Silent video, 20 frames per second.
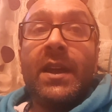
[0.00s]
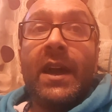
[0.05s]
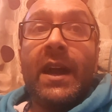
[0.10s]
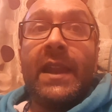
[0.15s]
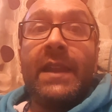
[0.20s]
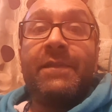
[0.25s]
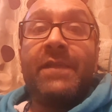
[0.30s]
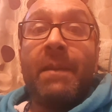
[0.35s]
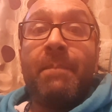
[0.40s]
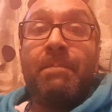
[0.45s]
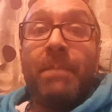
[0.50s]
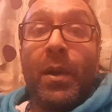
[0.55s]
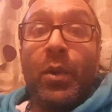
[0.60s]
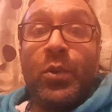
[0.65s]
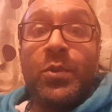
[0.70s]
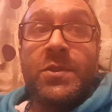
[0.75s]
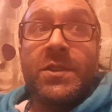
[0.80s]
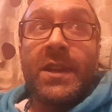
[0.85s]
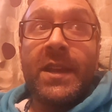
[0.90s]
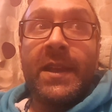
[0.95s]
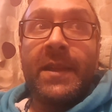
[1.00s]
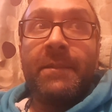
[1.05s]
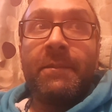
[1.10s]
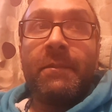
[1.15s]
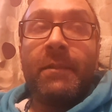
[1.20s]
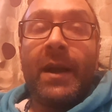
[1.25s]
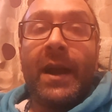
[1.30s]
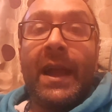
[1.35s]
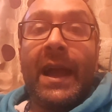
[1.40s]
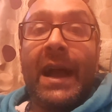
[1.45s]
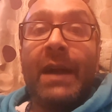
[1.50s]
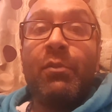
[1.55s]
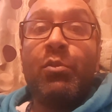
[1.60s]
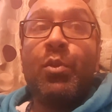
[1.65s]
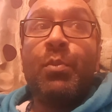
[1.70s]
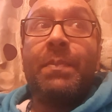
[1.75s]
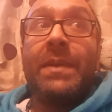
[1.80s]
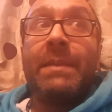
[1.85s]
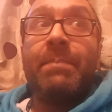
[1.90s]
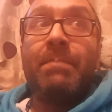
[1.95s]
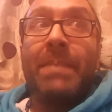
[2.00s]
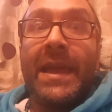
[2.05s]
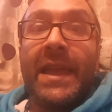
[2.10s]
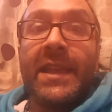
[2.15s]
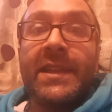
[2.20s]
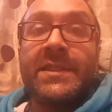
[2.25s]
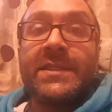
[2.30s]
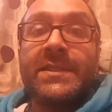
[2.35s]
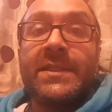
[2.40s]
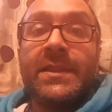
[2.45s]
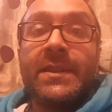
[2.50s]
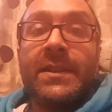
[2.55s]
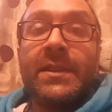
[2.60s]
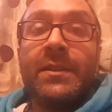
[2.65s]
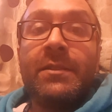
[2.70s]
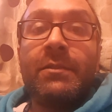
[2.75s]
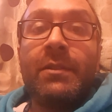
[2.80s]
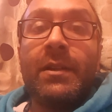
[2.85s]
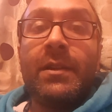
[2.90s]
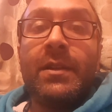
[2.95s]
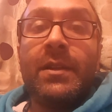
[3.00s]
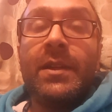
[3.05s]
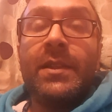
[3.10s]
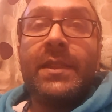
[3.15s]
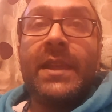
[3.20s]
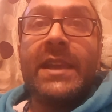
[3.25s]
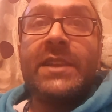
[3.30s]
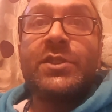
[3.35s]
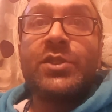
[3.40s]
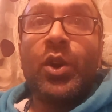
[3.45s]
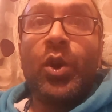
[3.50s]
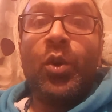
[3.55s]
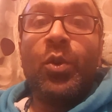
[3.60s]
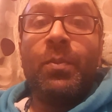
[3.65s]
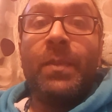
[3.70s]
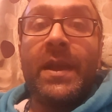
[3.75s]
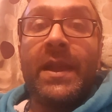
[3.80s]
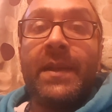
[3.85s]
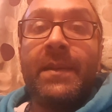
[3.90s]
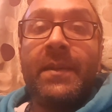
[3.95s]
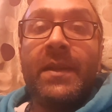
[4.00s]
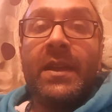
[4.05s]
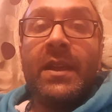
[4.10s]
And if they're bullshitting, right, I will be pissed. They told me.